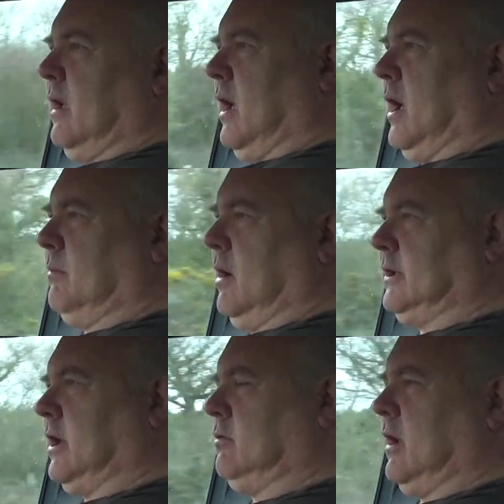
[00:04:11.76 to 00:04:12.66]
um, I
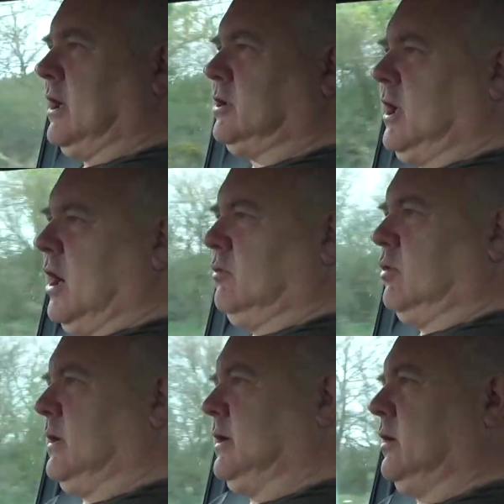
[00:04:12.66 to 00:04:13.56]
don't actually own
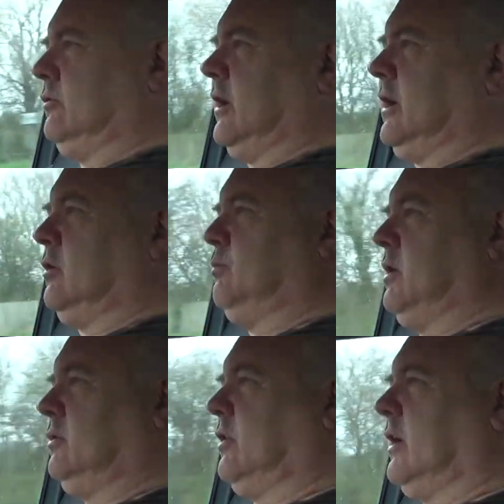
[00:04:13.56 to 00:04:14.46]
a Windows 10
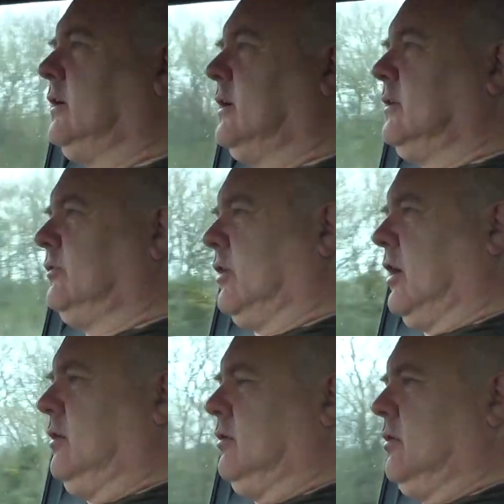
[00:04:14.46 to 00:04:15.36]
computer so
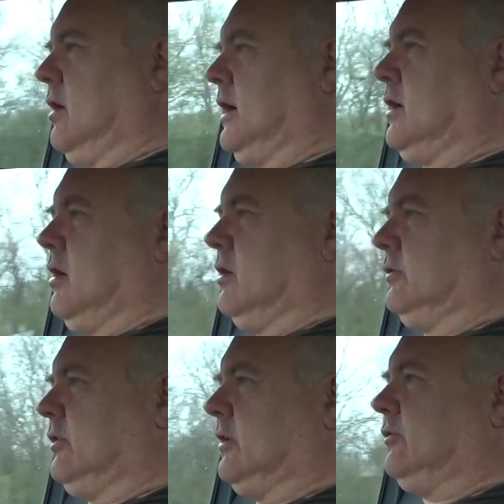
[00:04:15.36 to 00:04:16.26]
I
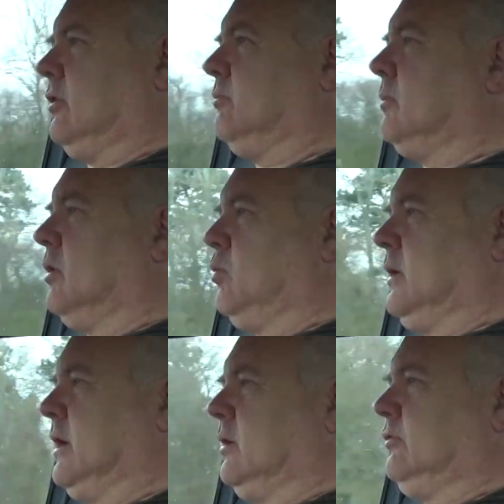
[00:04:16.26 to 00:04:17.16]
can't test them on
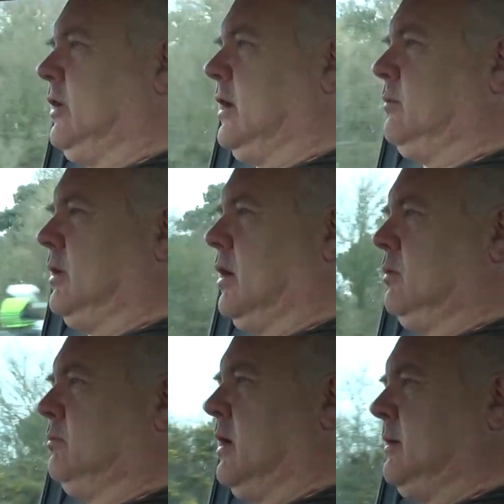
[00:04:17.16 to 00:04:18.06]
Windows 10 but I
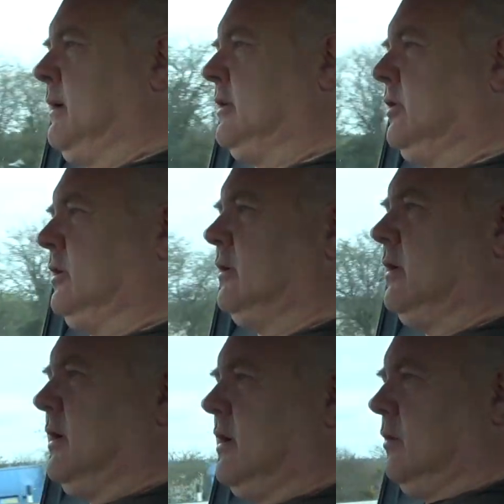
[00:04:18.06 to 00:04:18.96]
wouldn't mind betting
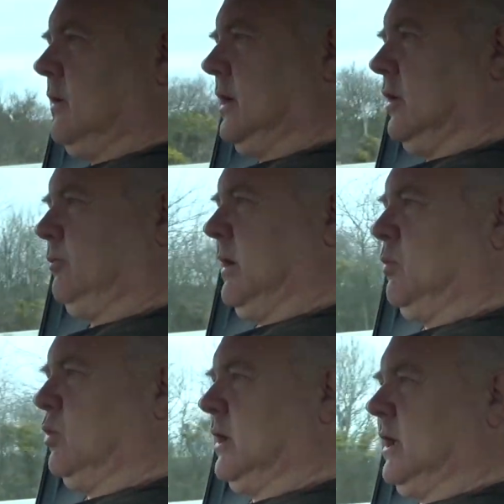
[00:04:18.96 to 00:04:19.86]
Windows
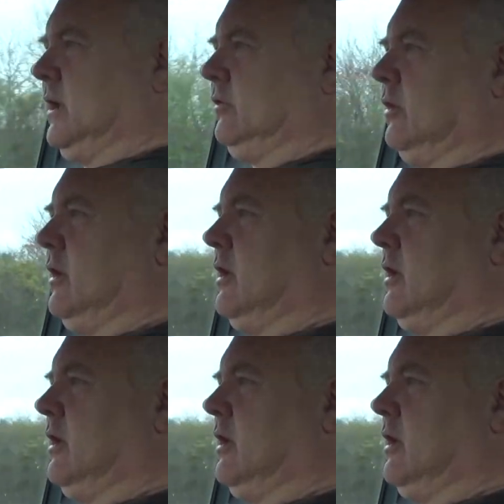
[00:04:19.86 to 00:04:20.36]
being what it is,